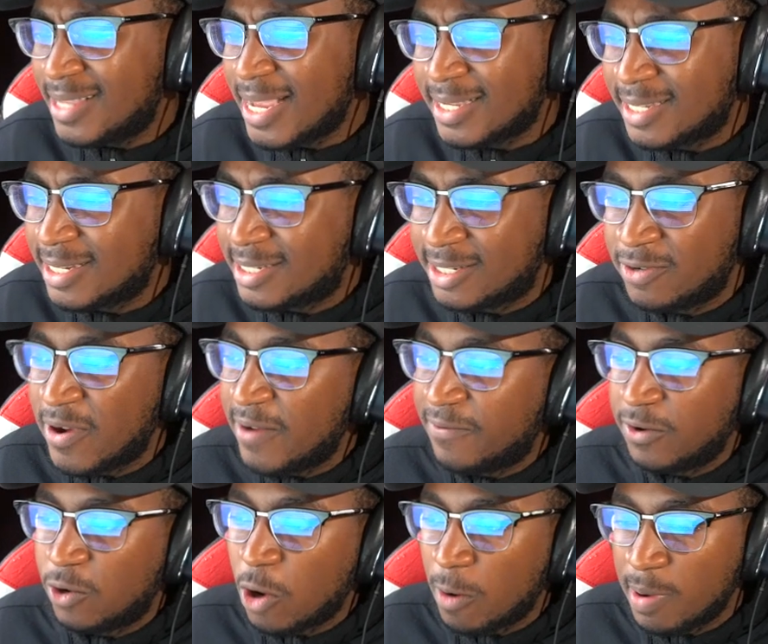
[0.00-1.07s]
That's just great
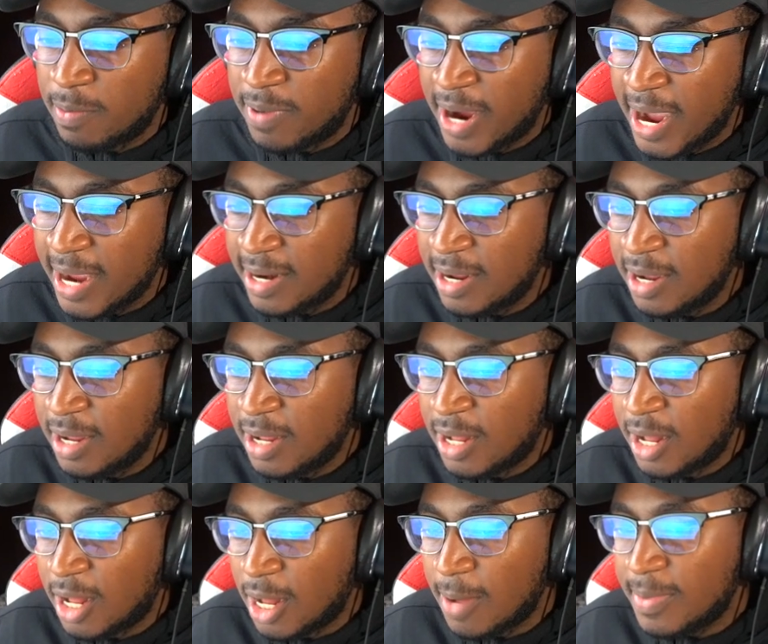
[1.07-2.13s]
for Kobe Bryant.
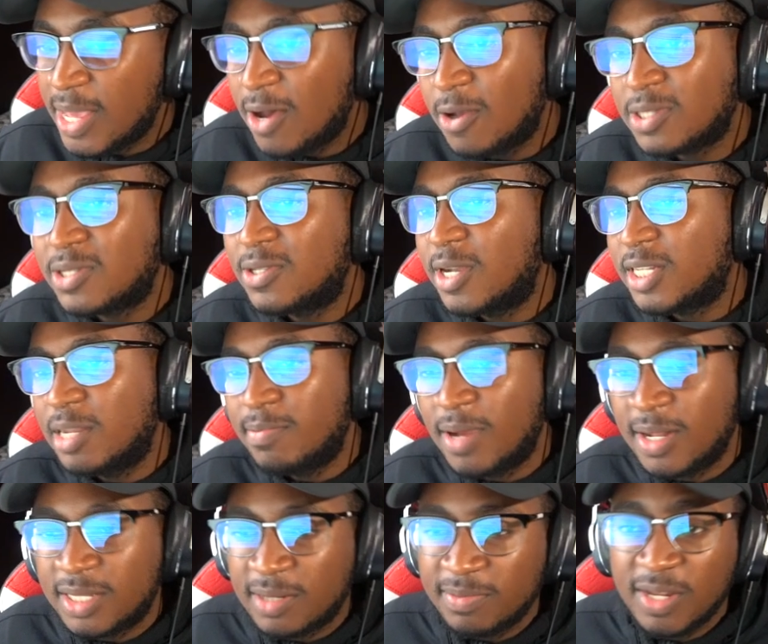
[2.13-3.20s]
They also talked
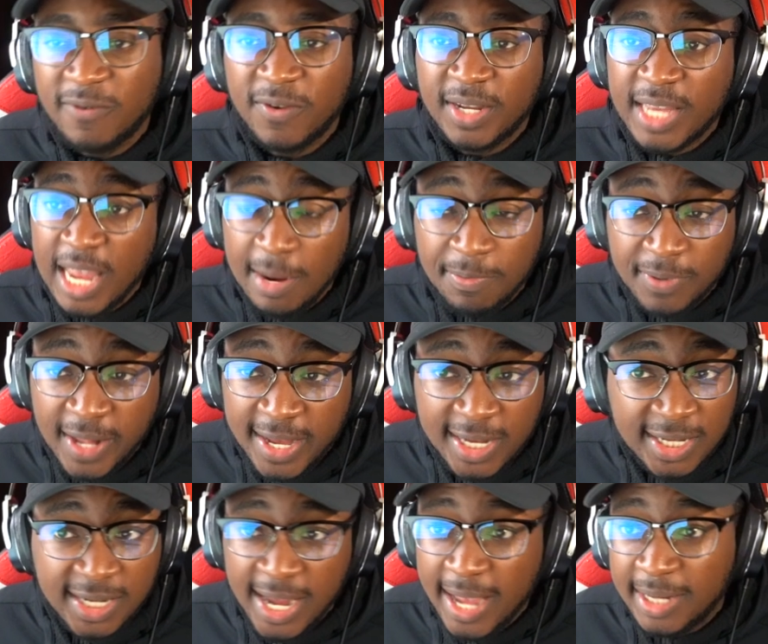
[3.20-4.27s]
about some different
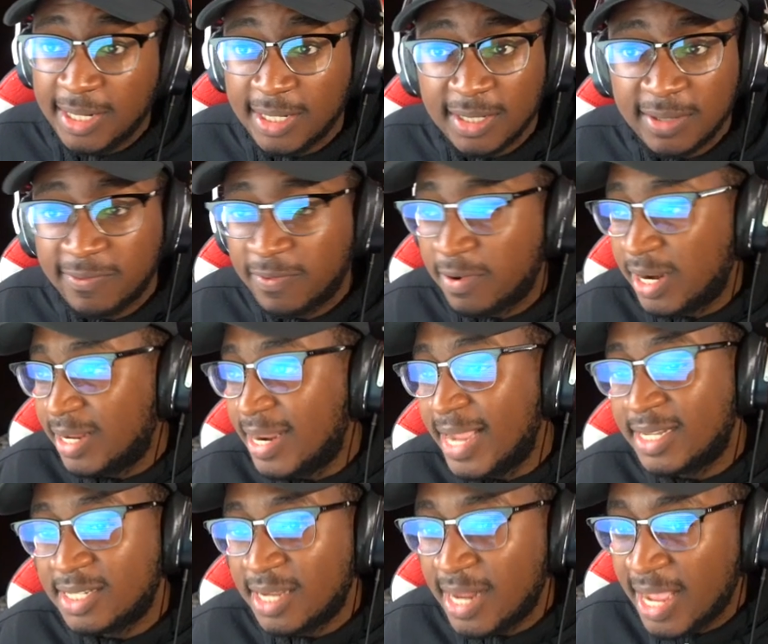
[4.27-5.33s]
gameplay changes for the
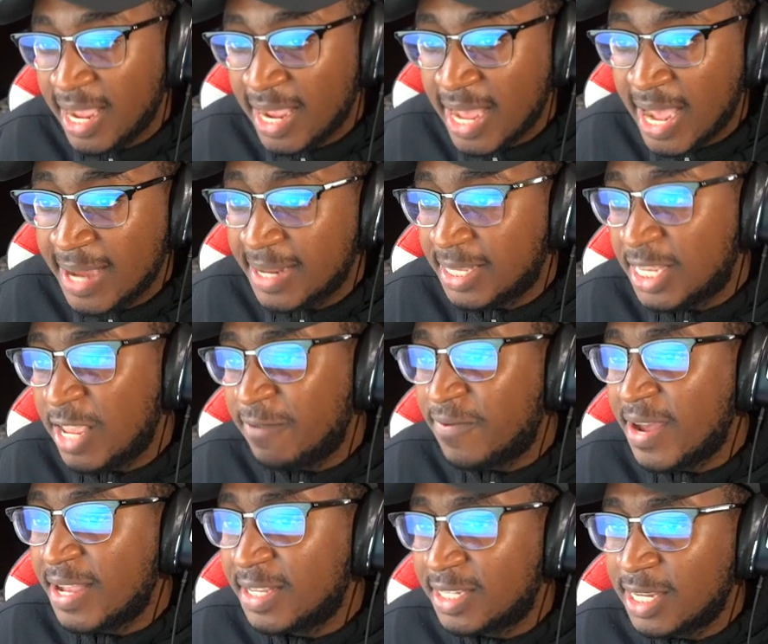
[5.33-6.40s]
next gen AI, the
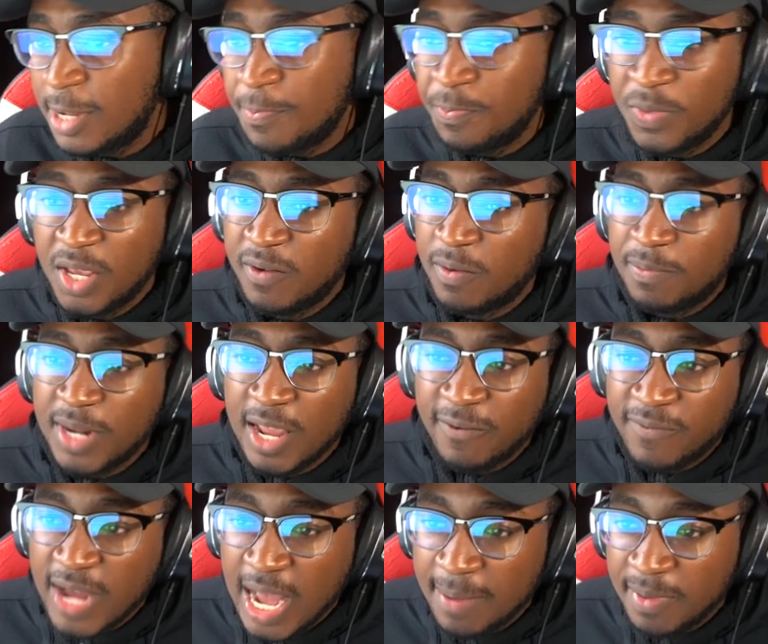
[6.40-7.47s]
defense, if you're
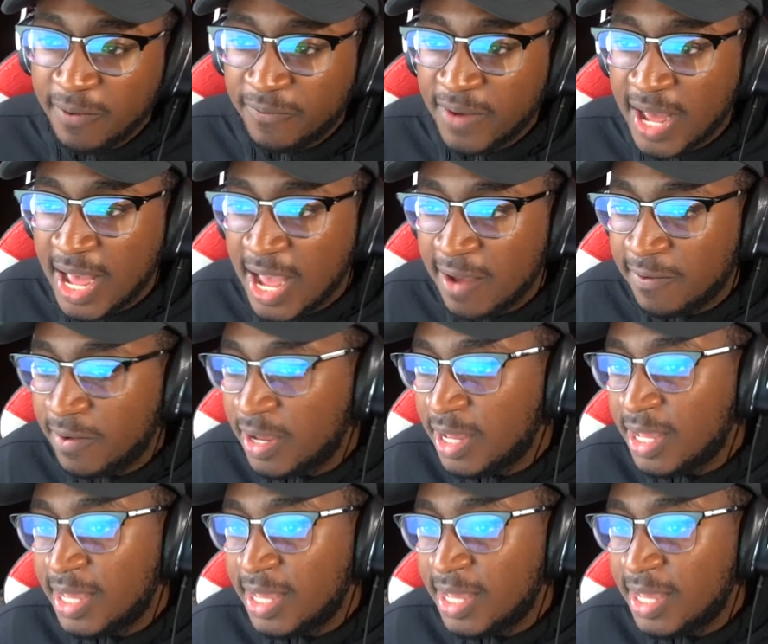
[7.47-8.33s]
playing 5v5.